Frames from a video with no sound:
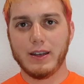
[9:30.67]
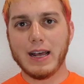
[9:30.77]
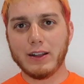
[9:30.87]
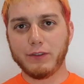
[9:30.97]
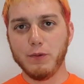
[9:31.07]

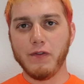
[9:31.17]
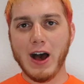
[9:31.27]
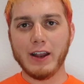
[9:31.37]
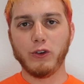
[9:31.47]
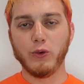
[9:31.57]
Now let's move
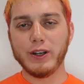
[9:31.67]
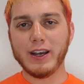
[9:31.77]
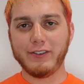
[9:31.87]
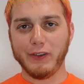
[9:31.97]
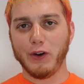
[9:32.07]
on to a
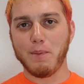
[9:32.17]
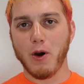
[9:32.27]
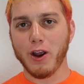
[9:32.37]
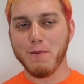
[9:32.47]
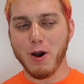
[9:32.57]
nice little
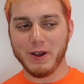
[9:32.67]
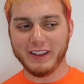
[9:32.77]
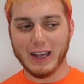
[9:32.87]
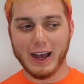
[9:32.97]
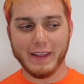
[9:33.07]
Mario moment
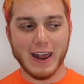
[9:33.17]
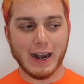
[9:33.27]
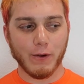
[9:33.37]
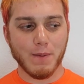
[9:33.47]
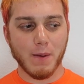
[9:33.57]
uh, that I
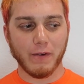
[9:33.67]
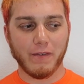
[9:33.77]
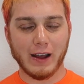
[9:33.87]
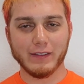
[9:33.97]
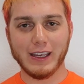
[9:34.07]
remember
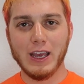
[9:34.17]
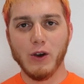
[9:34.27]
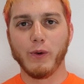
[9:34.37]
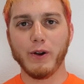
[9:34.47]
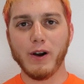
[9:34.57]
fondly.
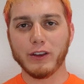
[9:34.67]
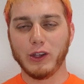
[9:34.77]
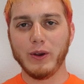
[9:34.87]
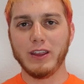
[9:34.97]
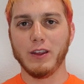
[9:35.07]
We were all
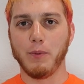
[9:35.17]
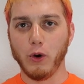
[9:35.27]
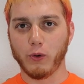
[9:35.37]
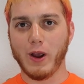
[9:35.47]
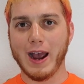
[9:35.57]
doing the
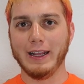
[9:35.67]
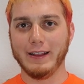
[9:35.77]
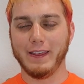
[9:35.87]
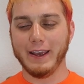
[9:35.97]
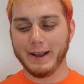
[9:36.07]
bull riding
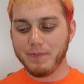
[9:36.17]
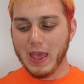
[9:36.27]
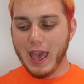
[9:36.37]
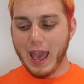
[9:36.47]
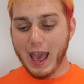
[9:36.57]
thing,
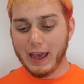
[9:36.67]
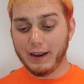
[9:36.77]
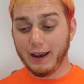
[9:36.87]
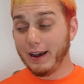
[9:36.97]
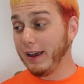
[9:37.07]

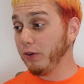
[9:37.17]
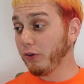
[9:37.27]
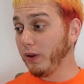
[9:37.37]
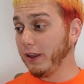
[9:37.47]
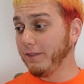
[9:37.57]
and uh, it was
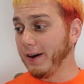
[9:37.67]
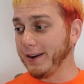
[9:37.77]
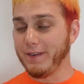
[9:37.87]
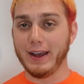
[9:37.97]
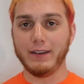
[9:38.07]
a really fun
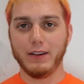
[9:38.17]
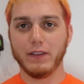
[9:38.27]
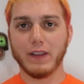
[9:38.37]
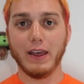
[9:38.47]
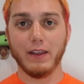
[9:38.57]
event.
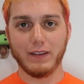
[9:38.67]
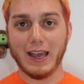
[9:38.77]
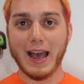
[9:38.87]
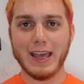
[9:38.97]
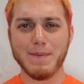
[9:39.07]
The
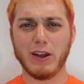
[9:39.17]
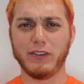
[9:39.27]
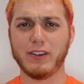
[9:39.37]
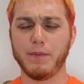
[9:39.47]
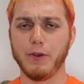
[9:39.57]
guy came out and
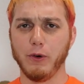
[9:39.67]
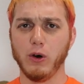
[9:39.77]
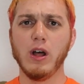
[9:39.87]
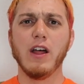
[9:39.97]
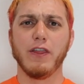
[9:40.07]
set up the
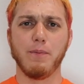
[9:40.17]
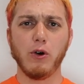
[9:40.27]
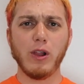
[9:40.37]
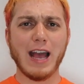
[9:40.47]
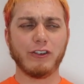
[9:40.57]
bull. The
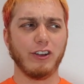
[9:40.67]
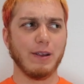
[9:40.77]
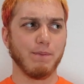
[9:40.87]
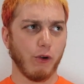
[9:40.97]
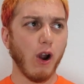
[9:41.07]
bull actually
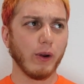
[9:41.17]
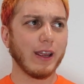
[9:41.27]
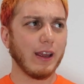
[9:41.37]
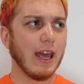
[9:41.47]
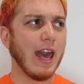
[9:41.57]
broke
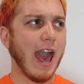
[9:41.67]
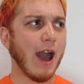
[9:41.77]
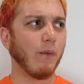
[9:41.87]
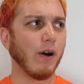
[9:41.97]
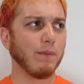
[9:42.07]

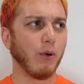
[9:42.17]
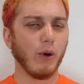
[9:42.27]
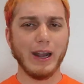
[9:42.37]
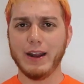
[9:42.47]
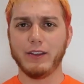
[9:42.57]
at one
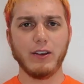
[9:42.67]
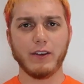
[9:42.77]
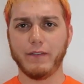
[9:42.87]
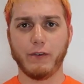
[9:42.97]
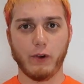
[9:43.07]
point, and it took
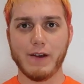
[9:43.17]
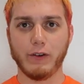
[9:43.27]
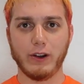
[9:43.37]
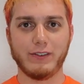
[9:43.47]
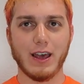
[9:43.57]
forever
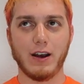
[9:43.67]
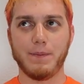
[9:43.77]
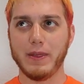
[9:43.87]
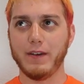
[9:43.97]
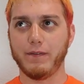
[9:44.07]
to set
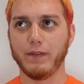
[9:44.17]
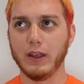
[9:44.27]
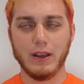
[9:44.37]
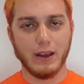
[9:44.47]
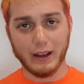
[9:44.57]
up and then
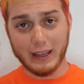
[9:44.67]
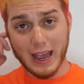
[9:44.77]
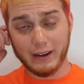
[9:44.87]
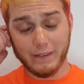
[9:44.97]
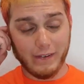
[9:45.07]
again to